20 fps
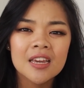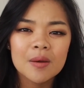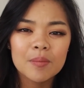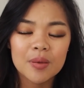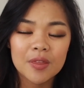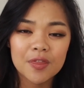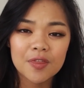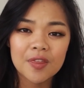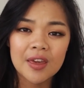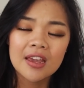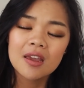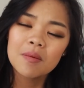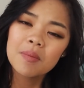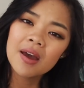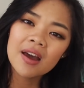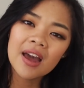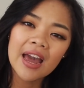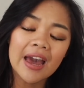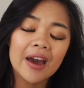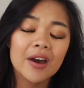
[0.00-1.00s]
but think
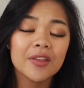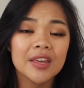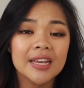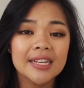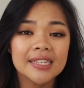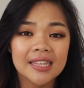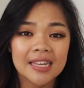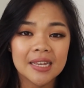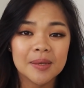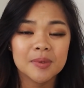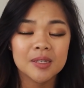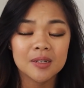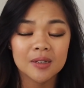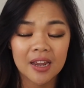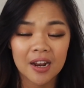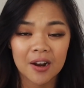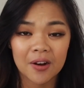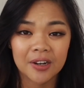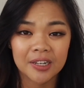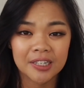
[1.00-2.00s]
about how these themes and
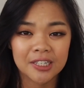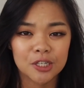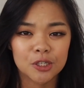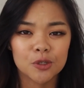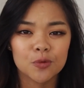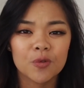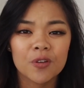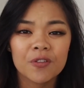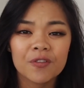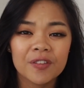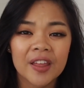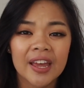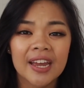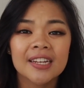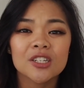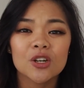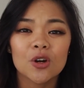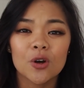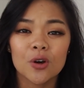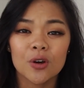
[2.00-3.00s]
characters
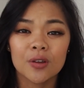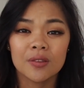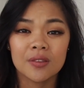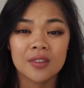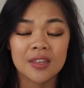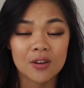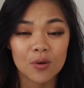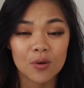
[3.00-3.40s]
reflect on the